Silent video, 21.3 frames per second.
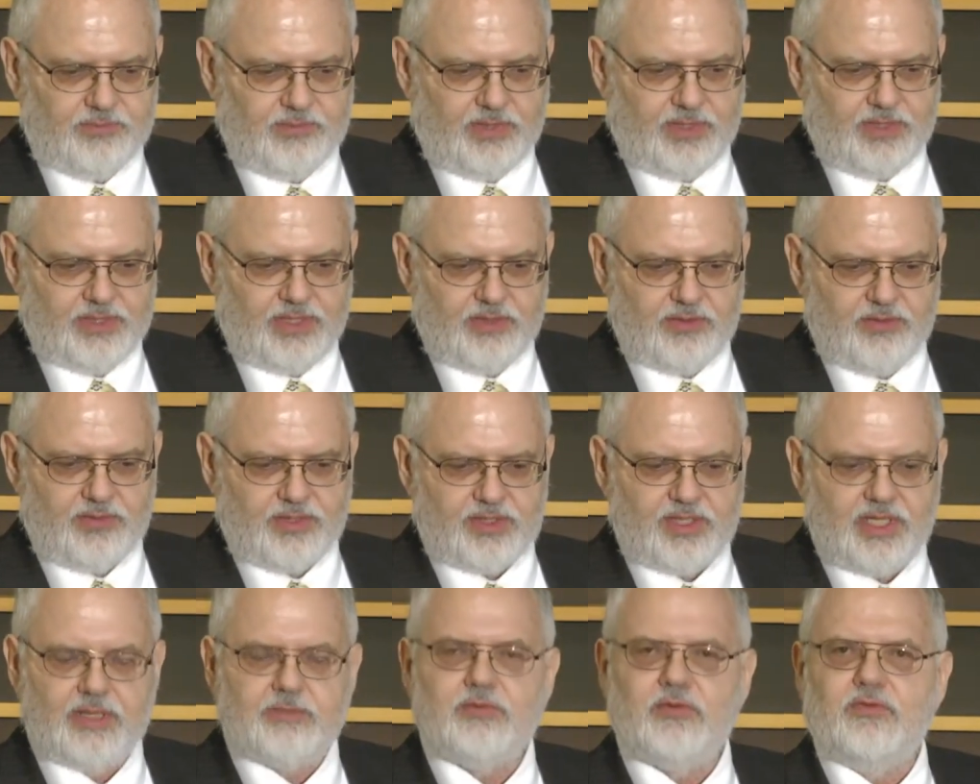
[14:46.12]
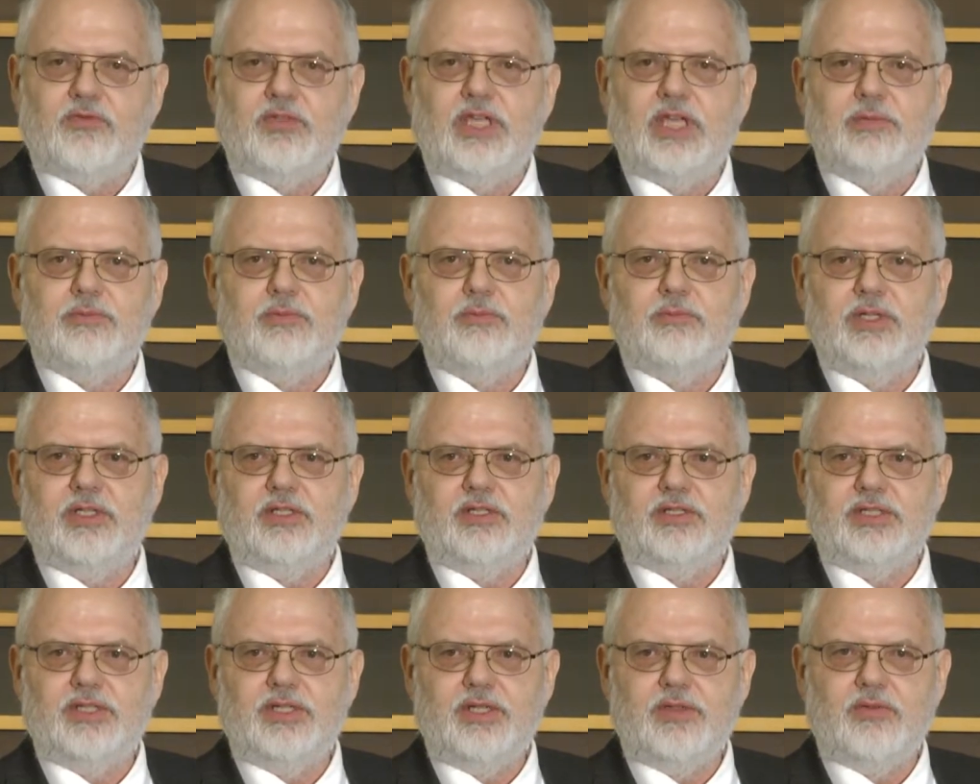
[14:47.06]
Another example of
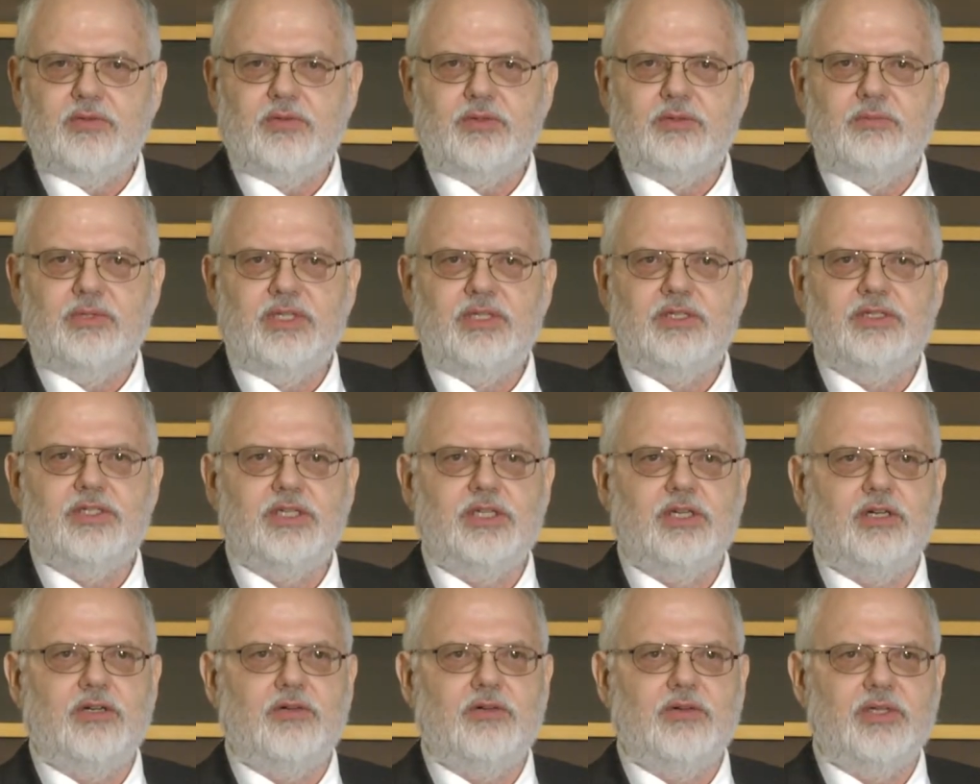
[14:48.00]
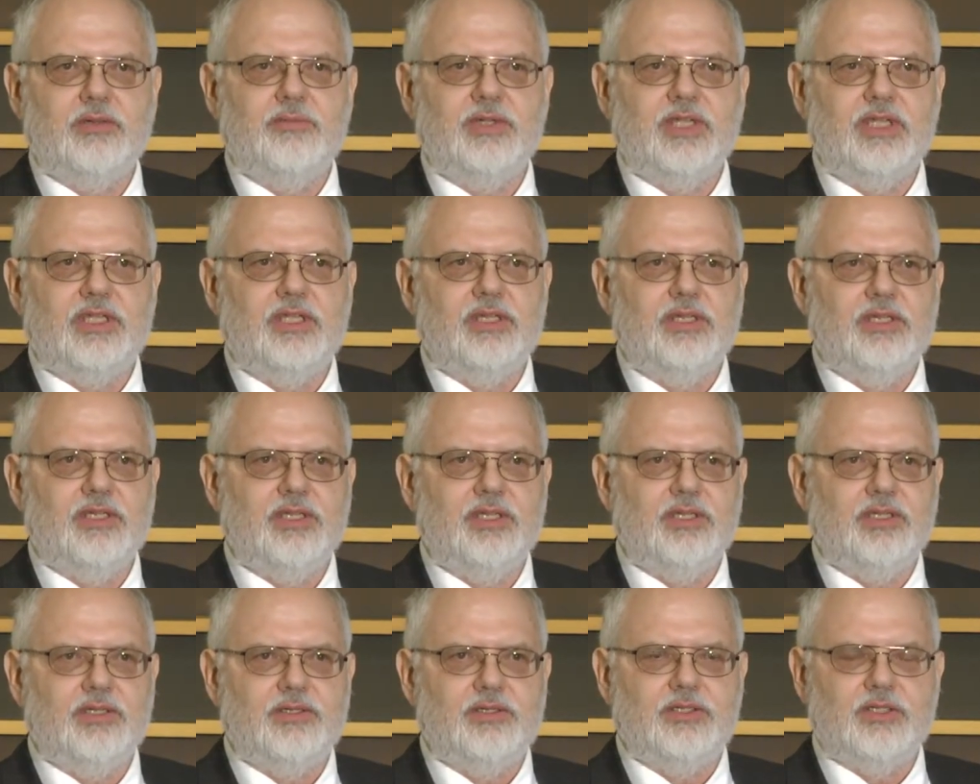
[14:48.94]
capabilities with Intel in making
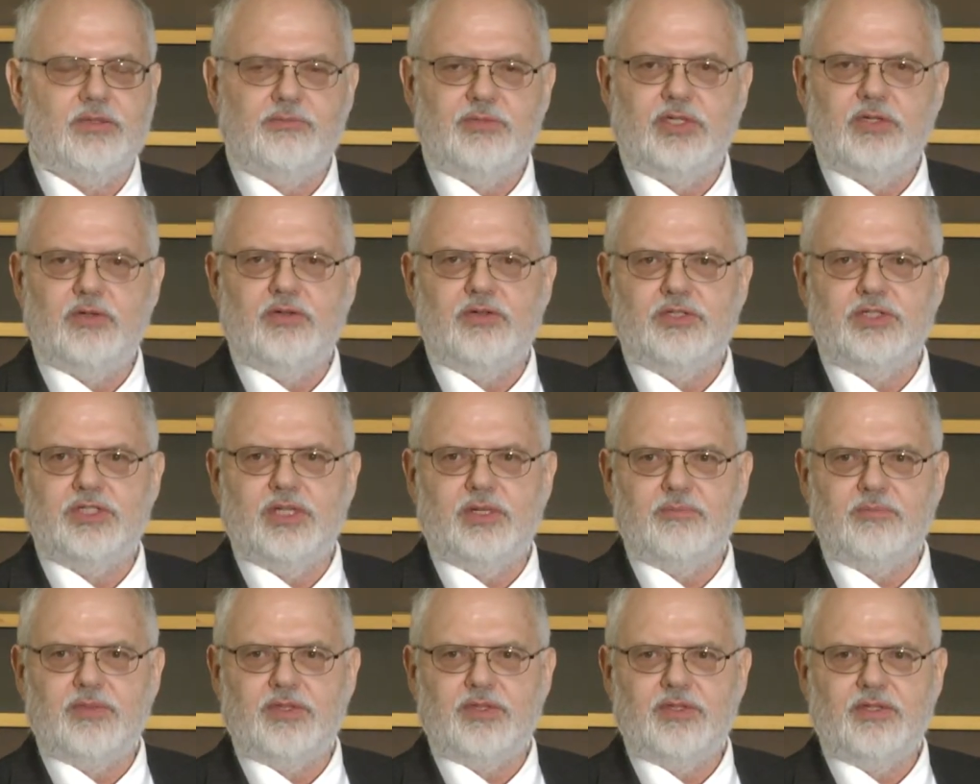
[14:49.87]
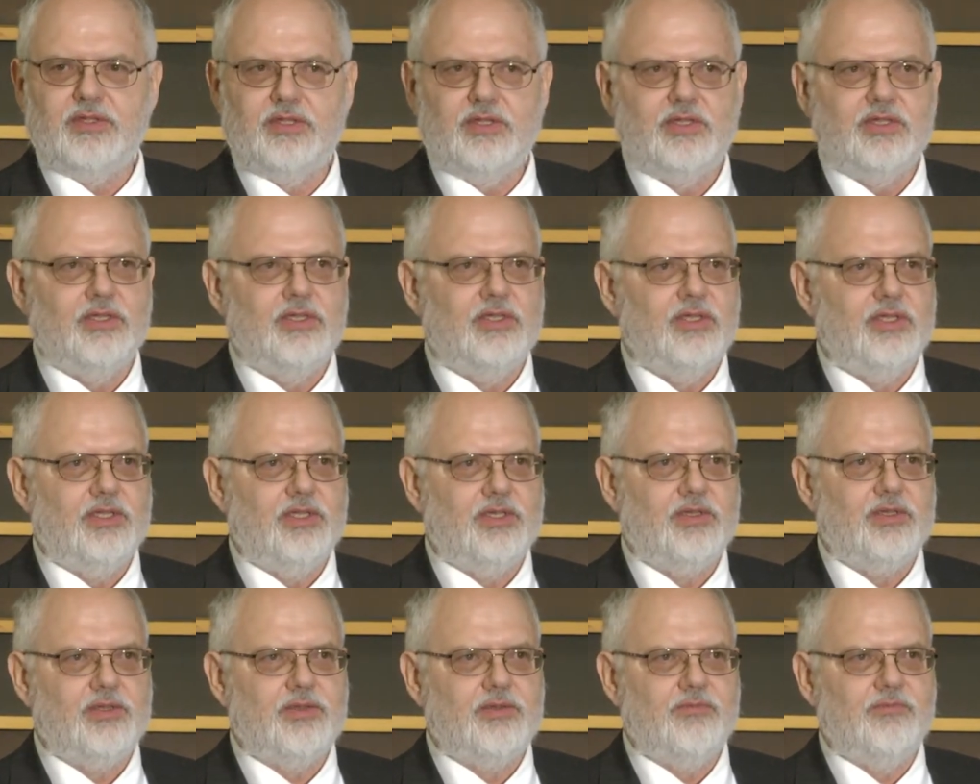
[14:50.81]
the computer chips.
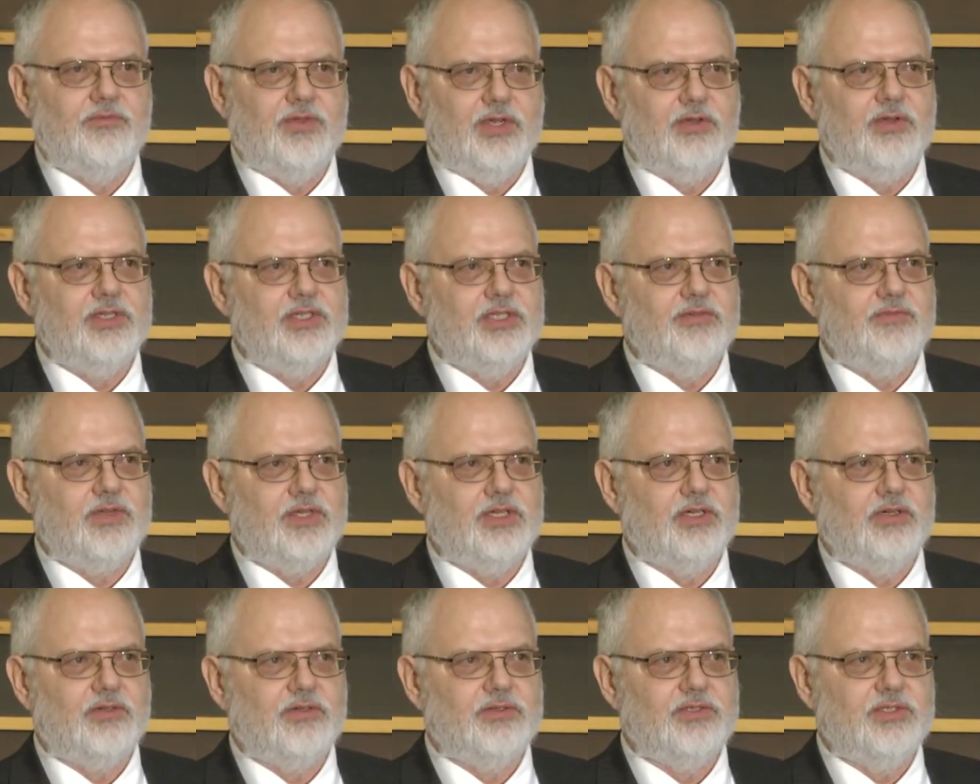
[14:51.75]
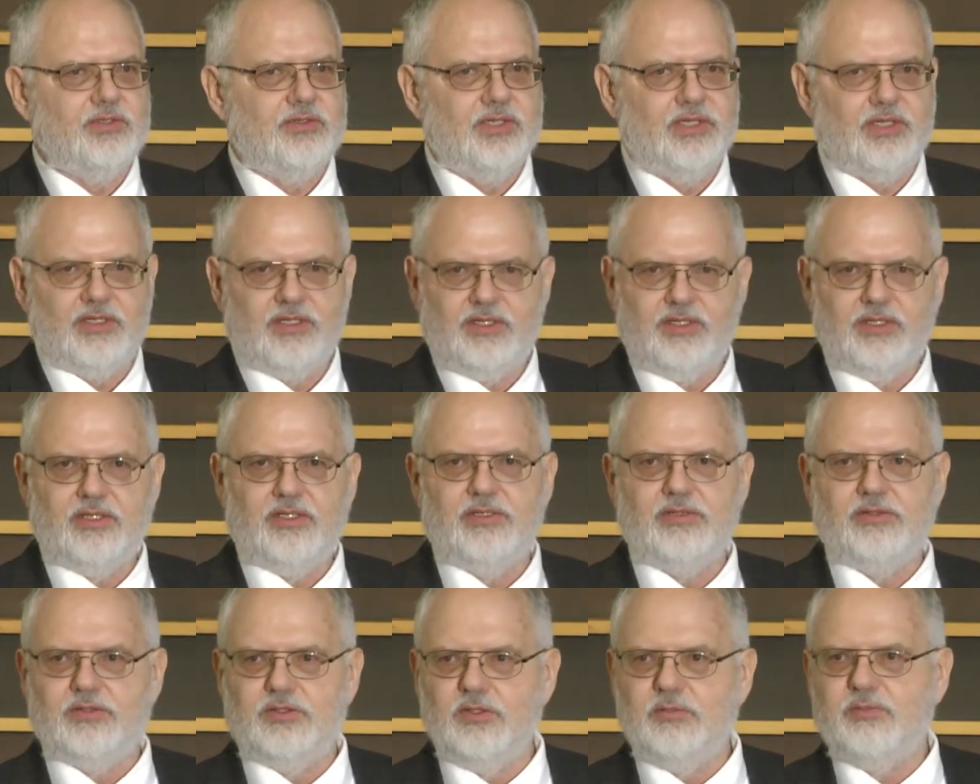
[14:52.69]
It's very difficult to
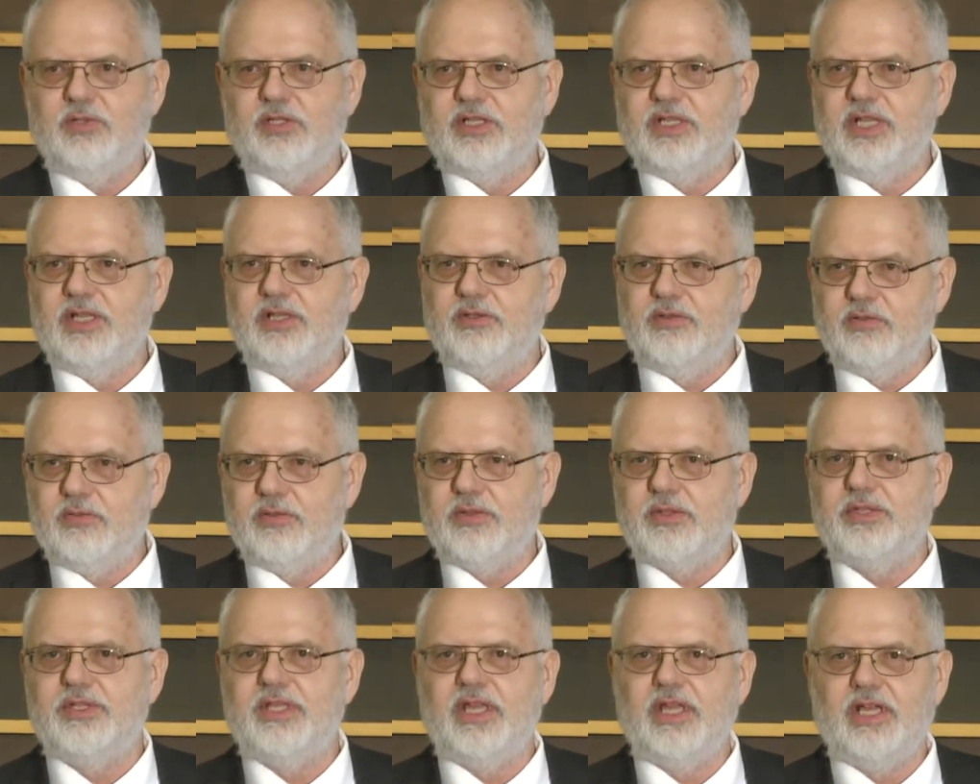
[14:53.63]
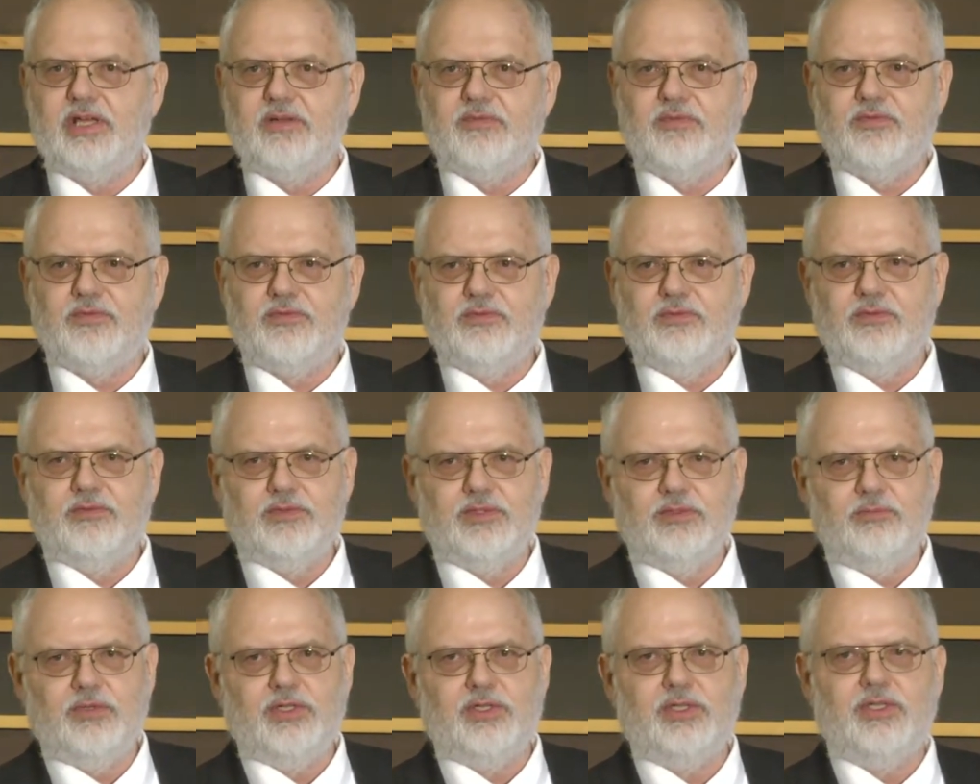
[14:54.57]
duplicate those staff
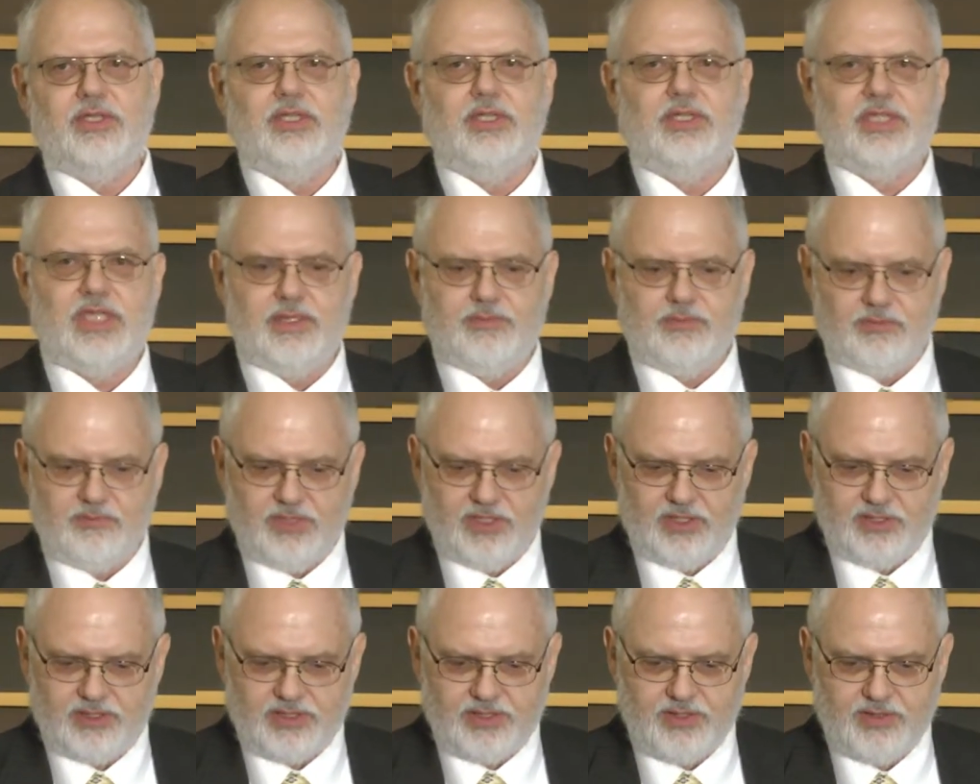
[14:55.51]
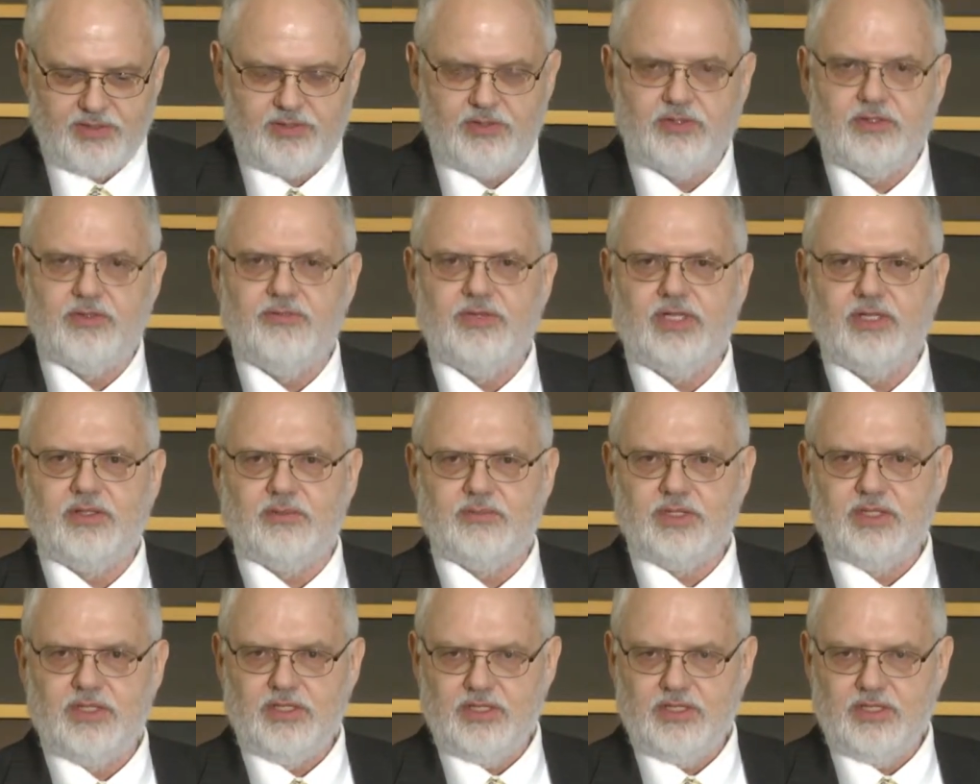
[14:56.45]
with the capabilities to develop